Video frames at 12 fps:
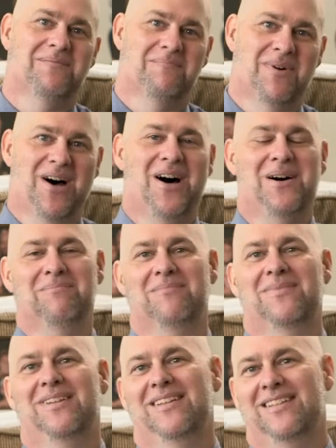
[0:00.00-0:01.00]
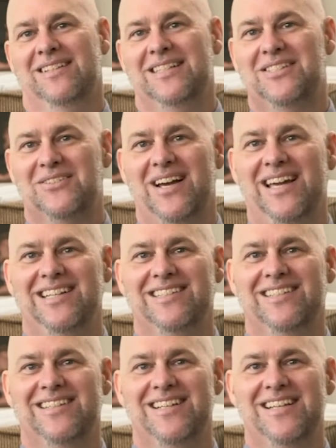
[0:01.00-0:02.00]
Mom. That's right.
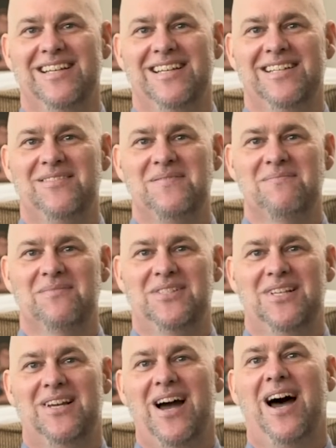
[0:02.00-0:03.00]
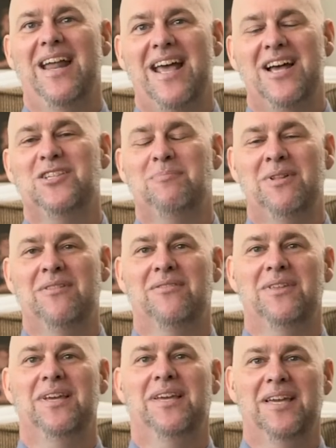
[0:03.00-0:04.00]
See, God has been
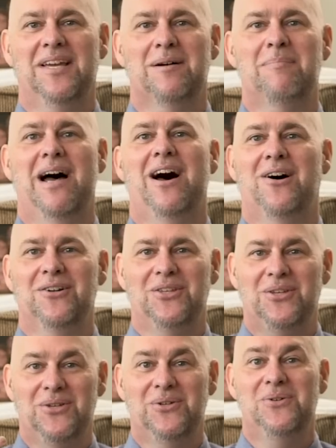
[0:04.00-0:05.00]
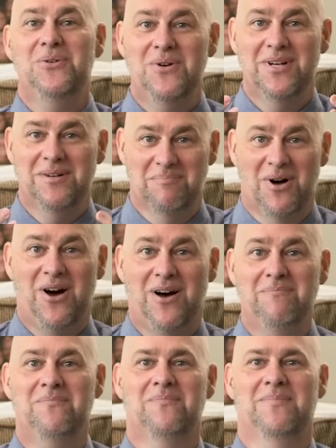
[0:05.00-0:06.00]
thinking about you,
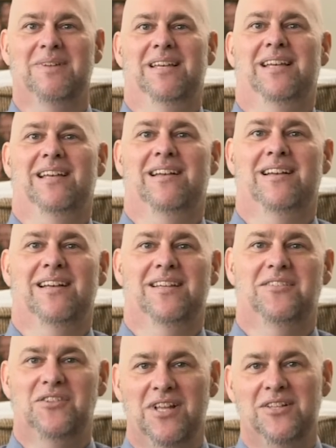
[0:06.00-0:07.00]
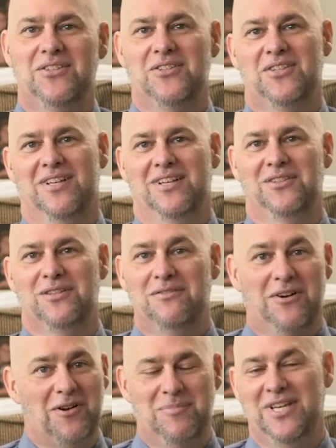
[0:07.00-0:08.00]
mom, since the
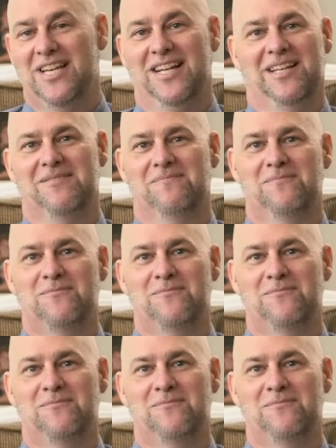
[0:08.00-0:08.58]
very beginning.